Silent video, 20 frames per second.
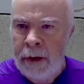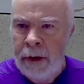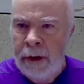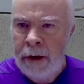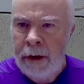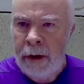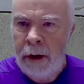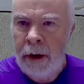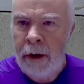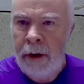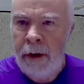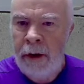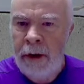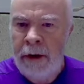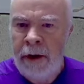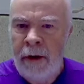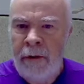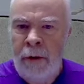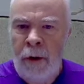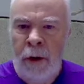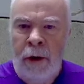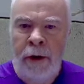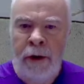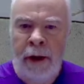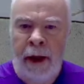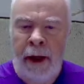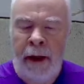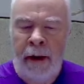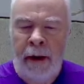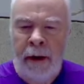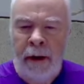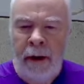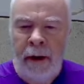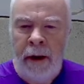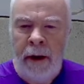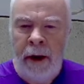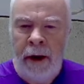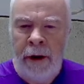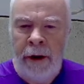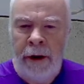So let's have a look at that.
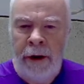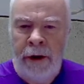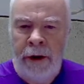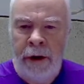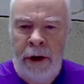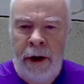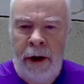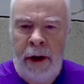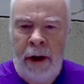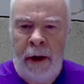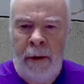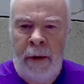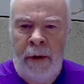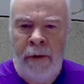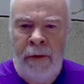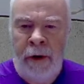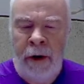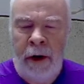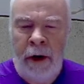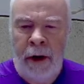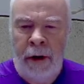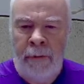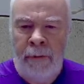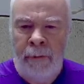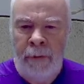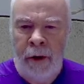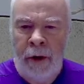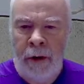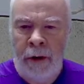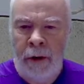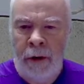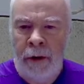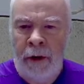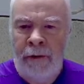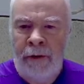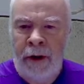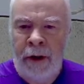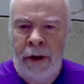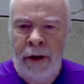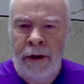As you can see there, we've got, on the
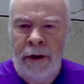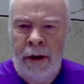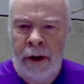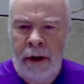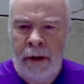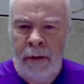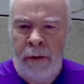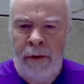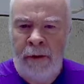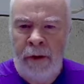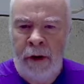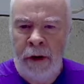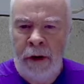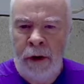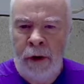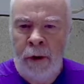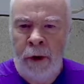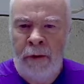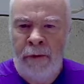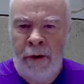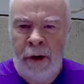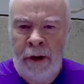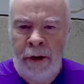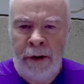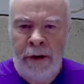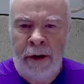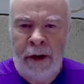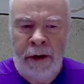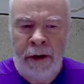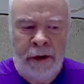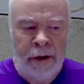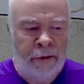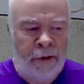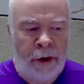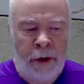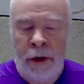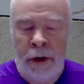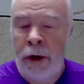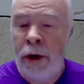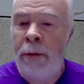left-hand side, we've got 12 volts. That's the
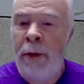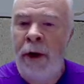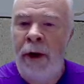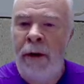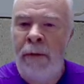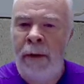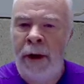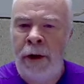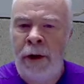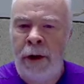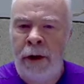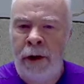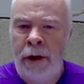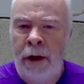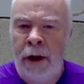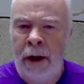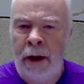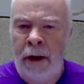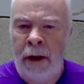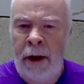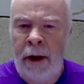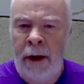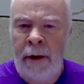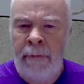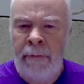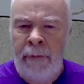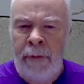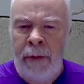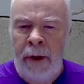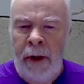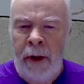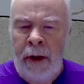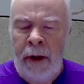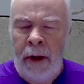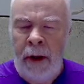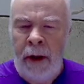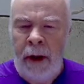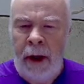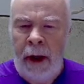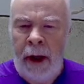voltage being measured at the end there.
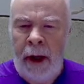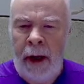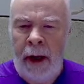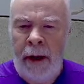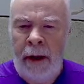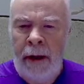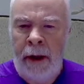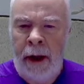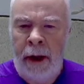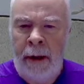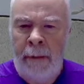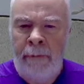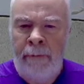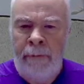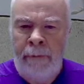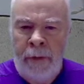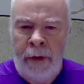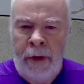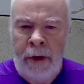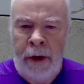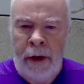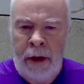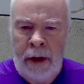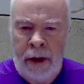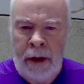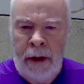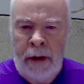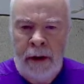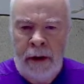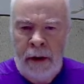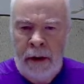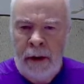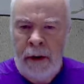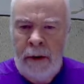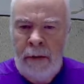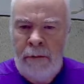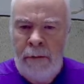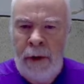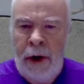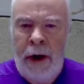And the
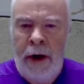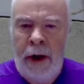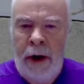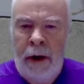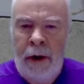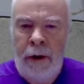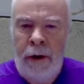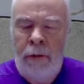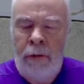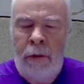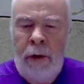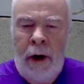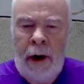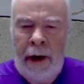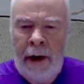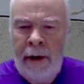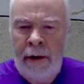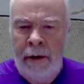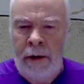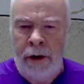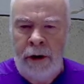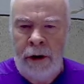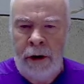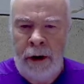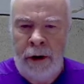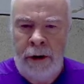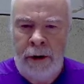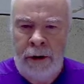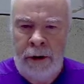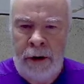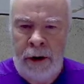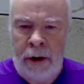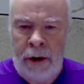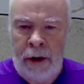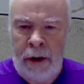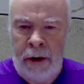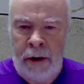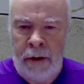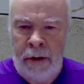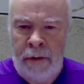meter on the right shows
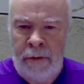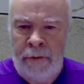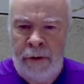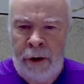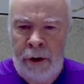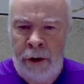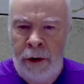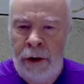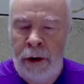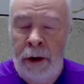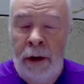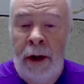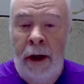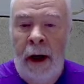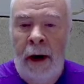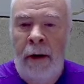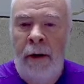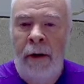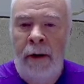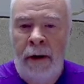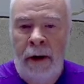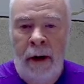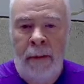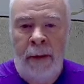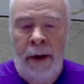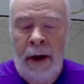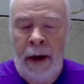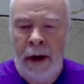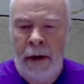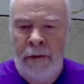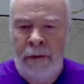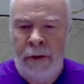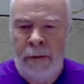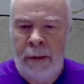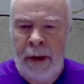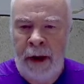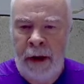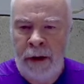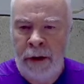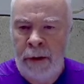the voltage and current coming out of the
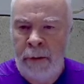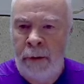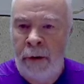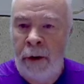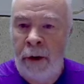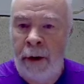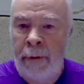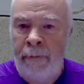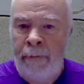power supply.